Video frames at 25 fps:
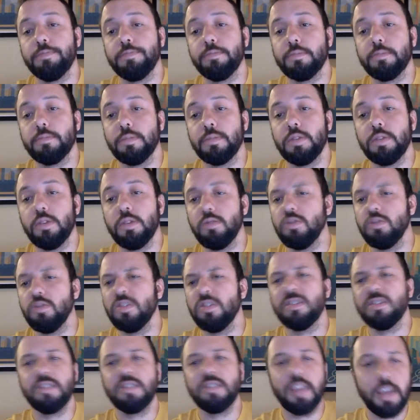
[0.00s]
So
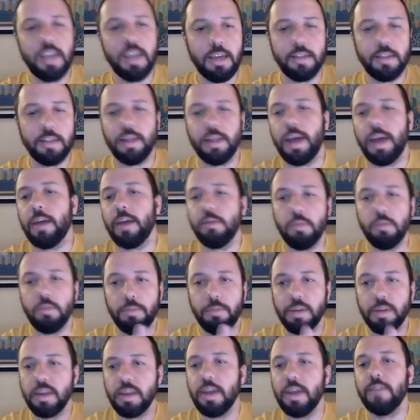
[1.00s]
just seeing that will
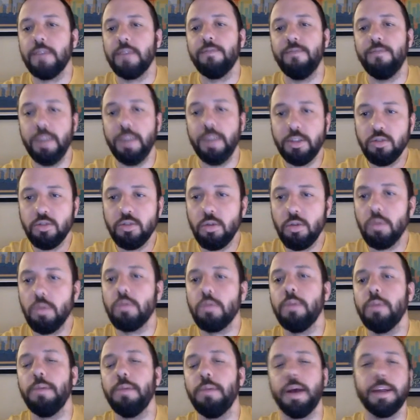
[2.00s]
be a visual
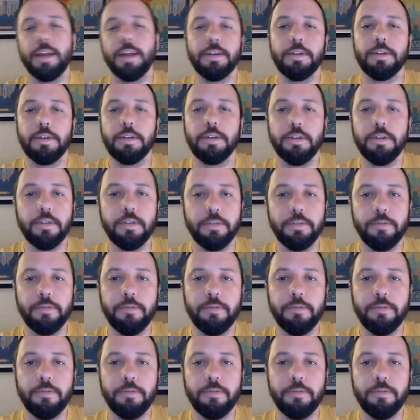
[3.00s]
reminder of